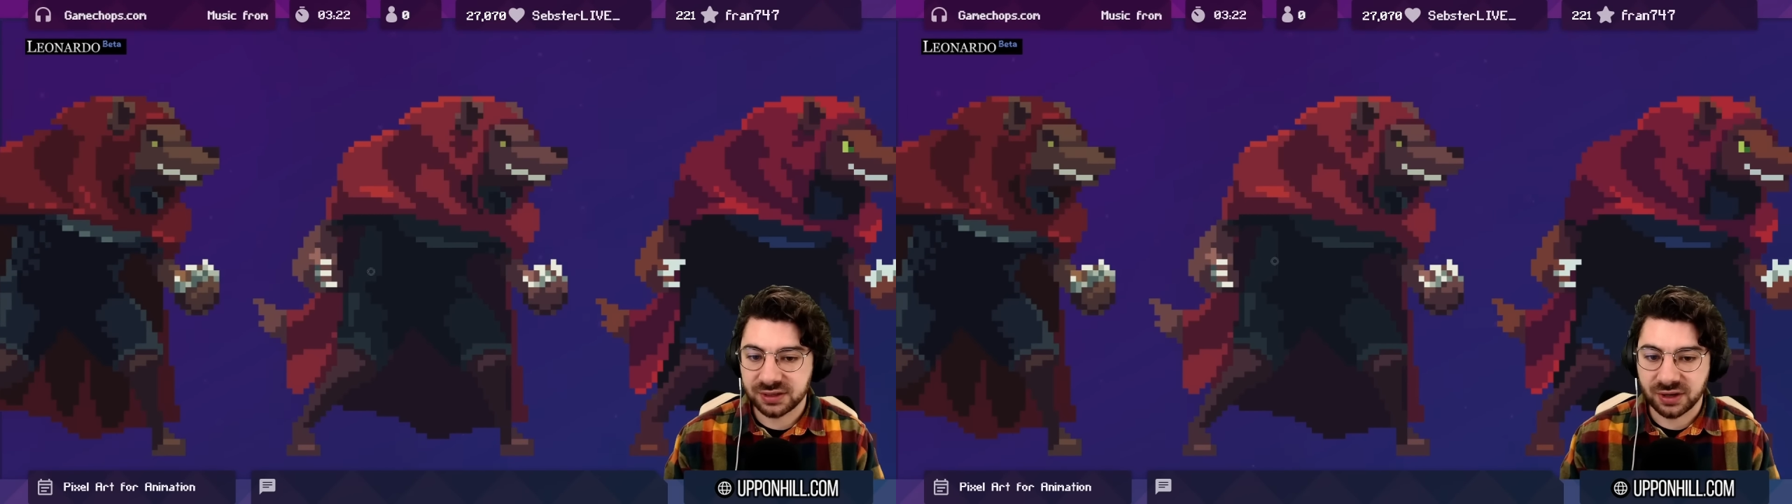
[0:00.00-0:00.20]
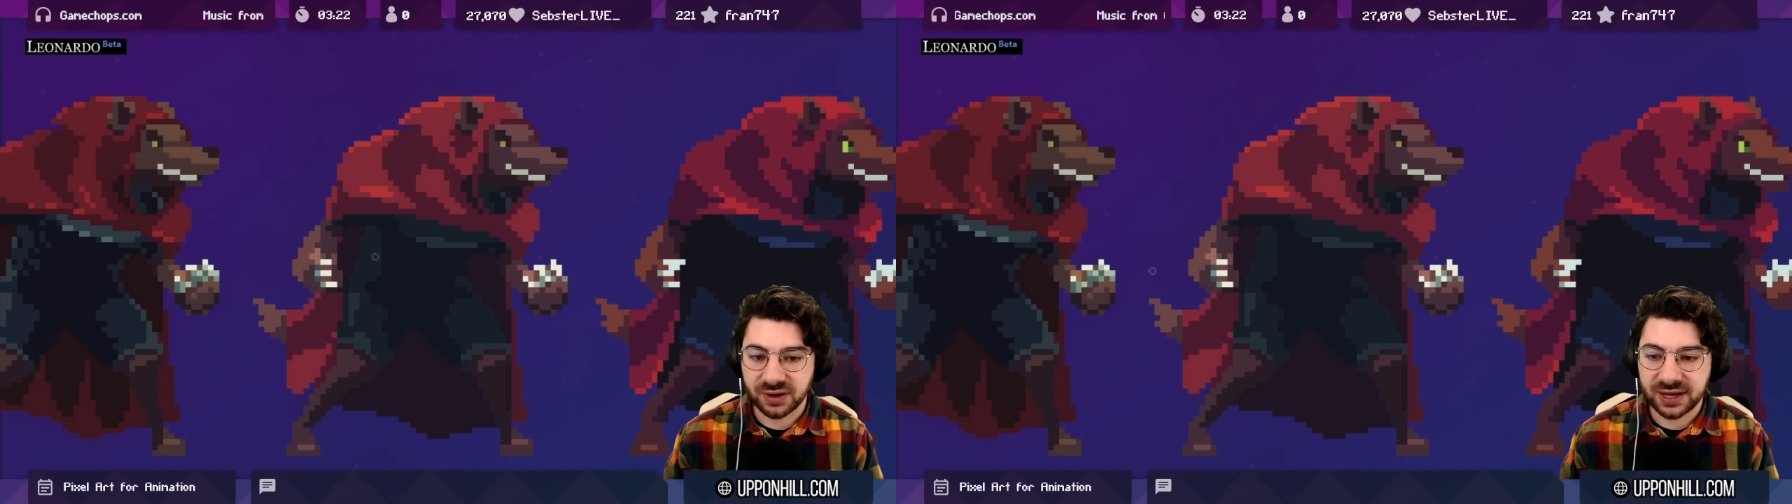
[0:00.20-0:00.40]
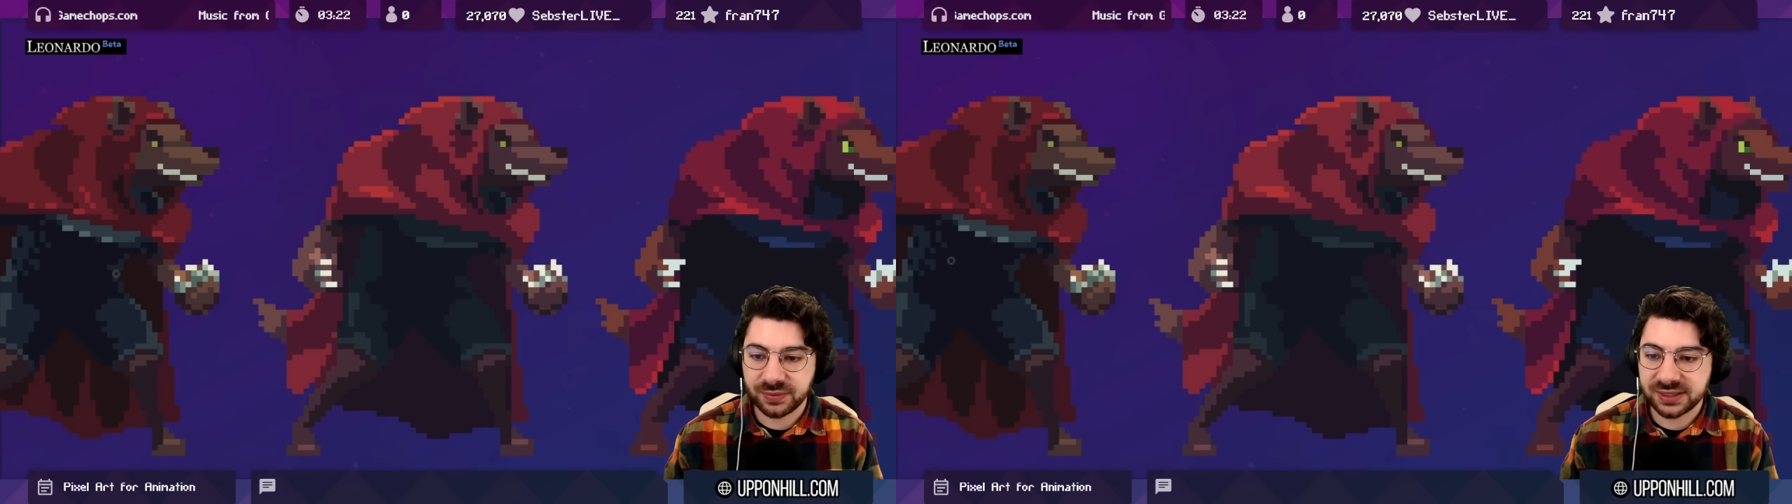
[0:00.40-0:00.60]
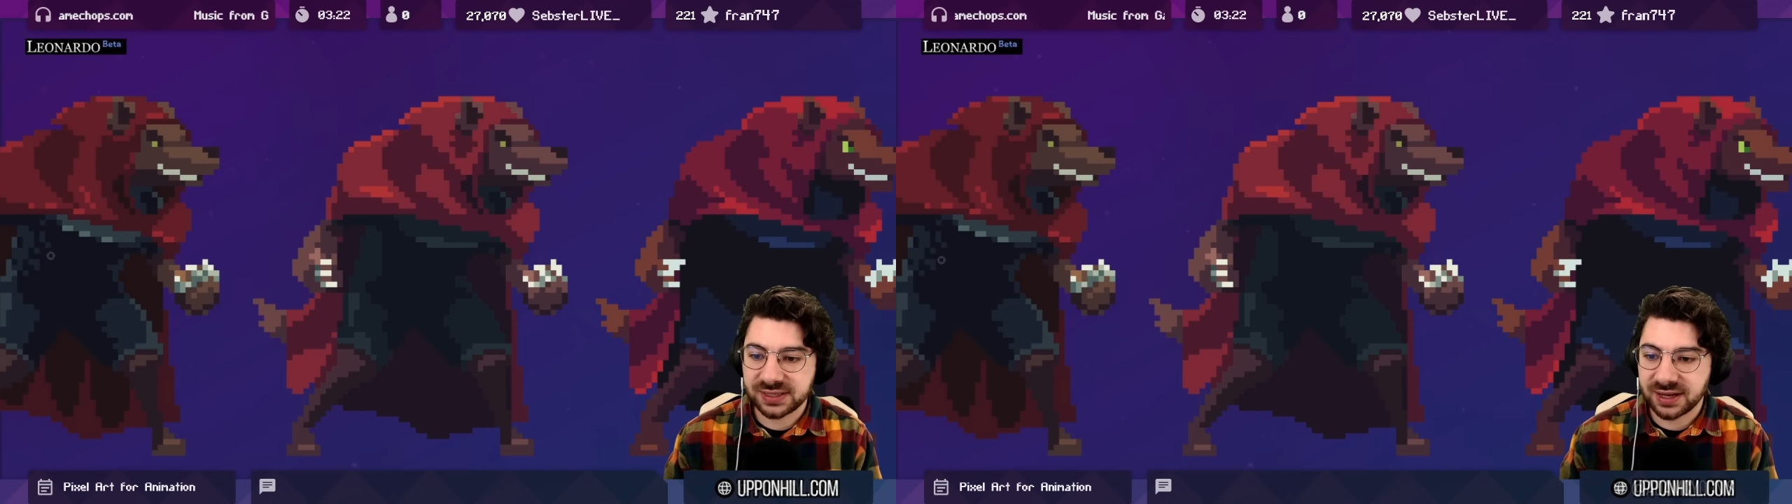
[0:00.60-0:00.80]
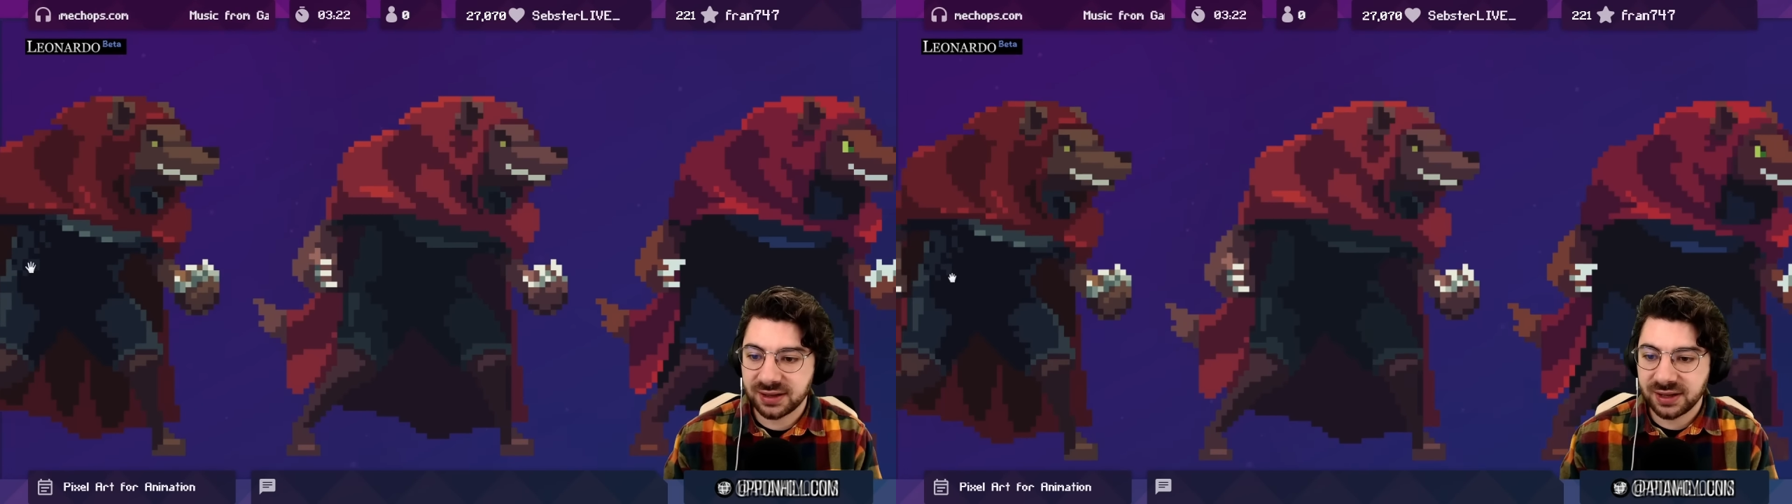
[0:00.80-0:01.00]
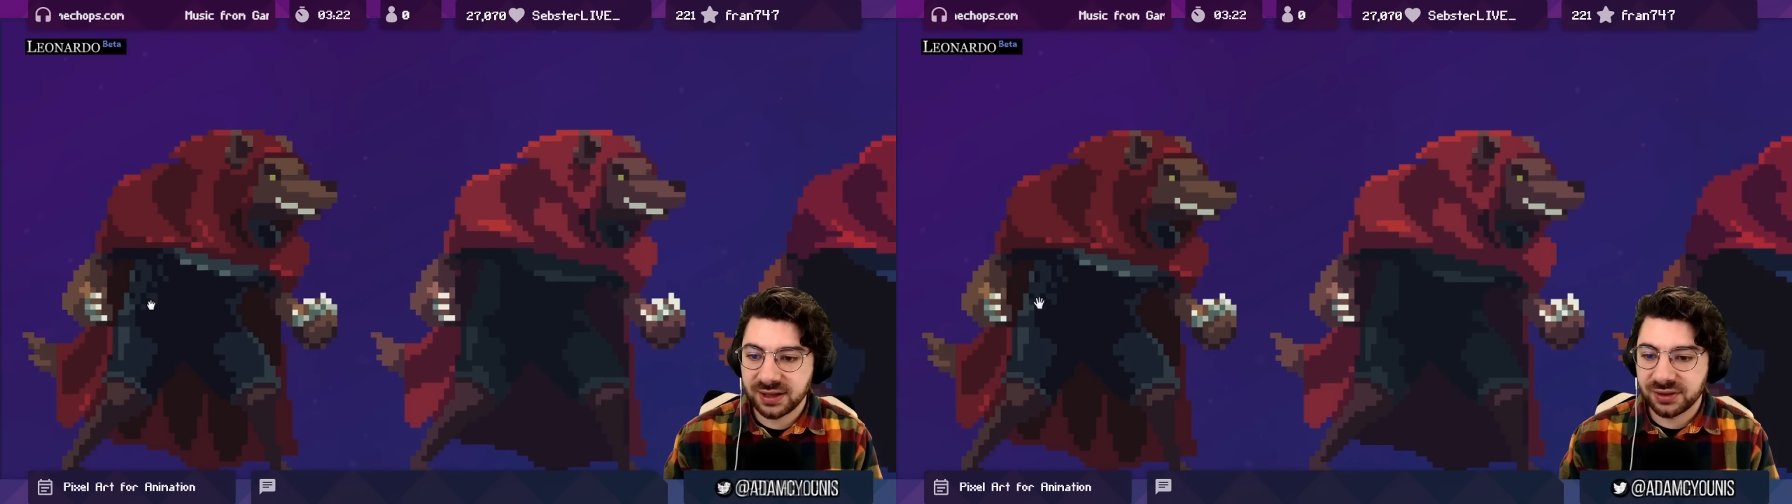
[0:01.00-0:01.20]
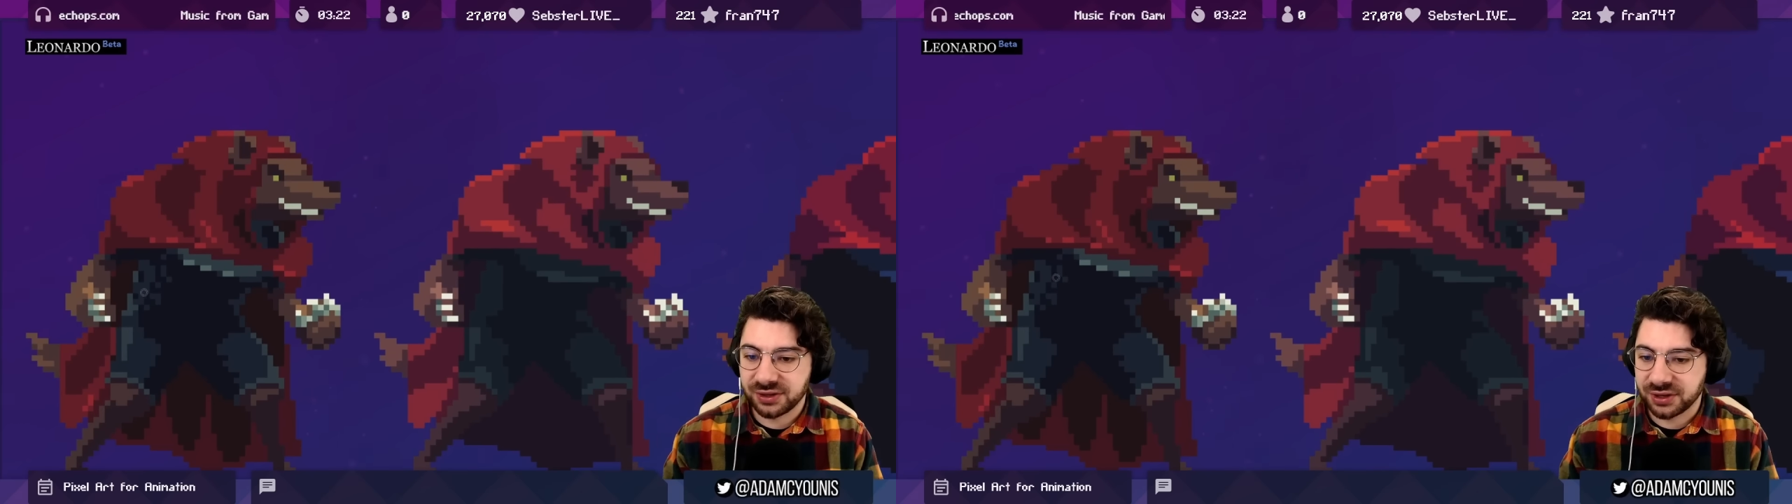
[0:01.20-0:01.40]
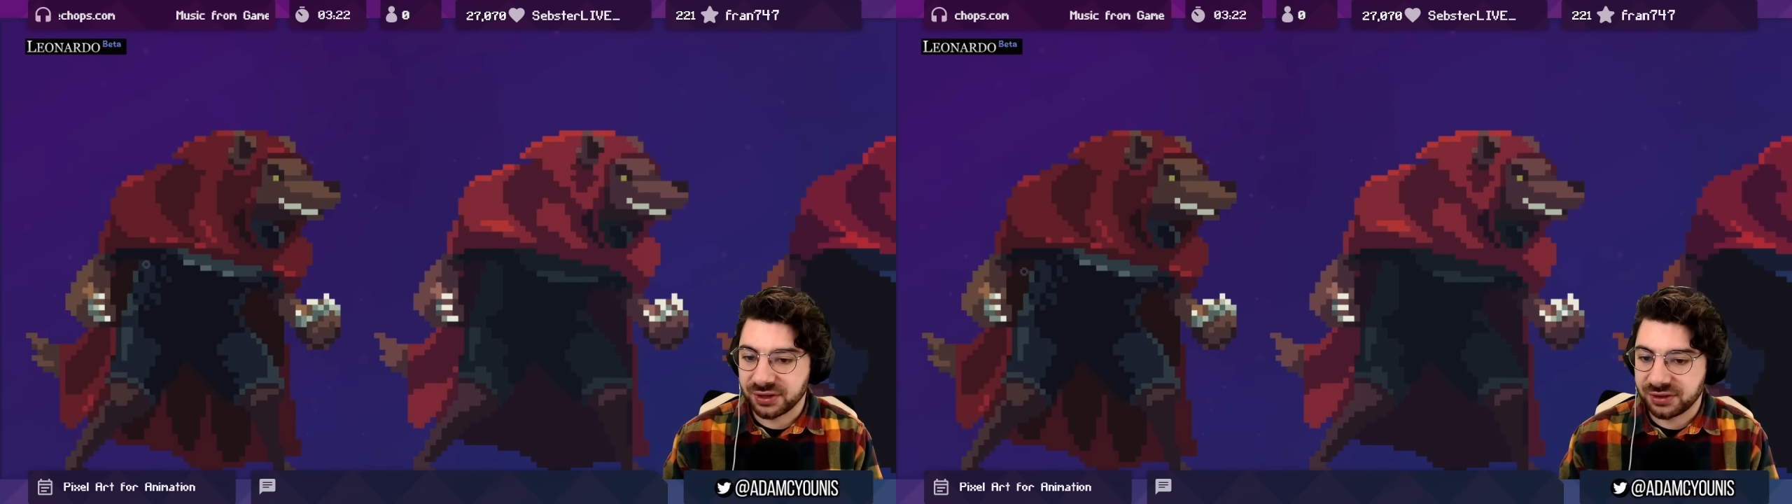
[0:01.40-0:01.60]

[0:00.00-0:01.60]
You know, how do we take the,